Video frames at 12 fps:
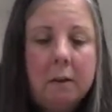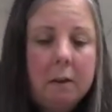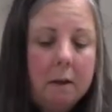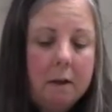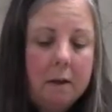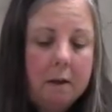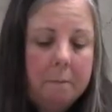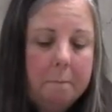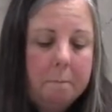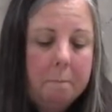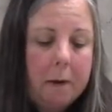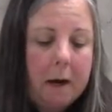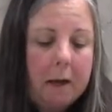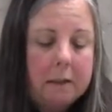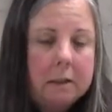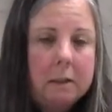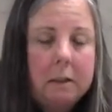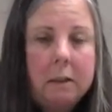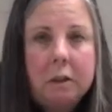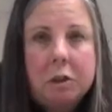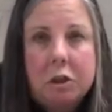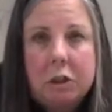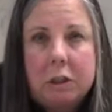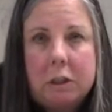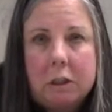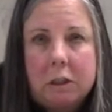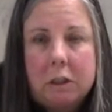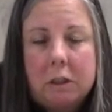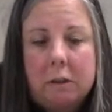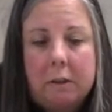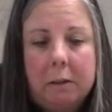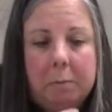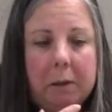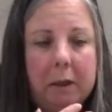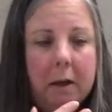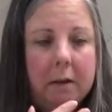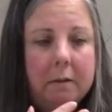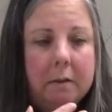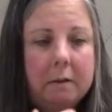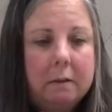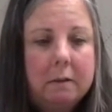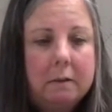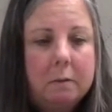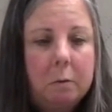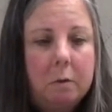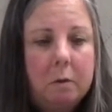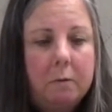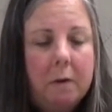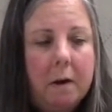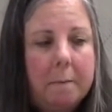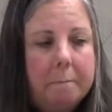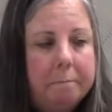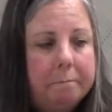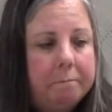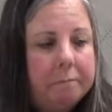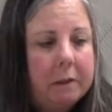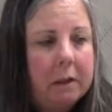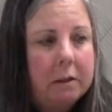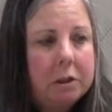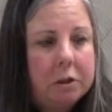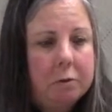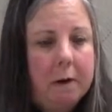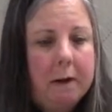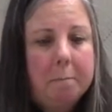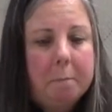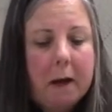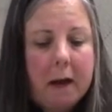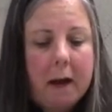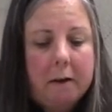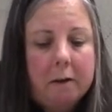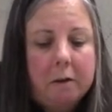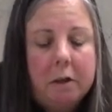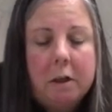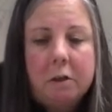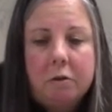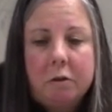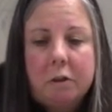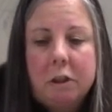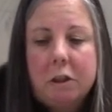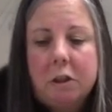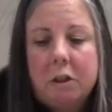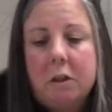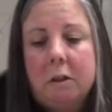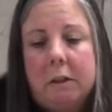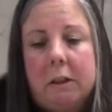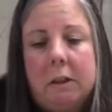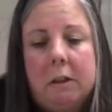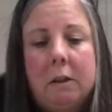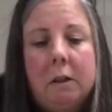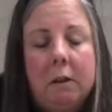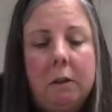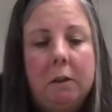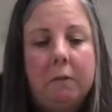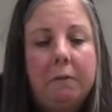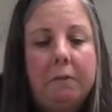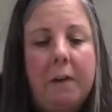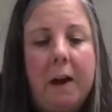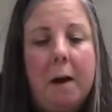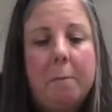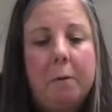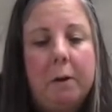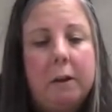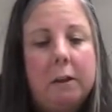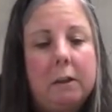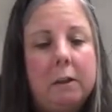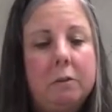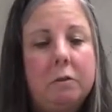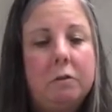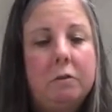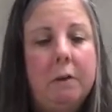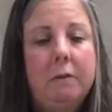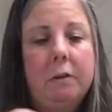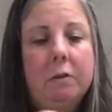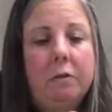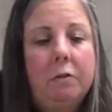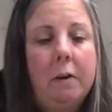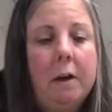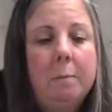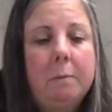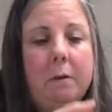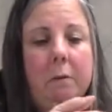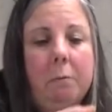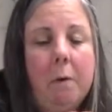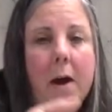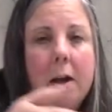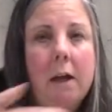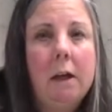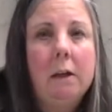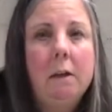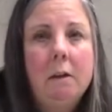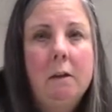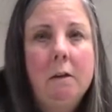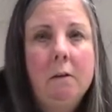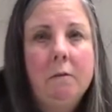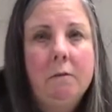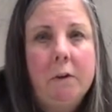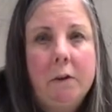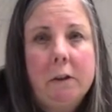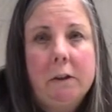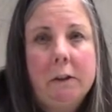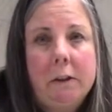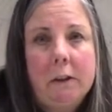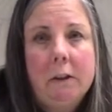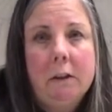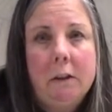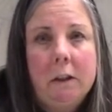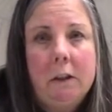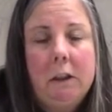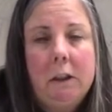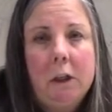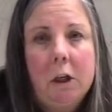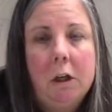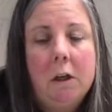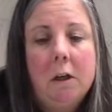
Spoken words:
But traditionally, because this is sort of a stripe pattern, traditionally your fabric, if your stripes are running vertically here,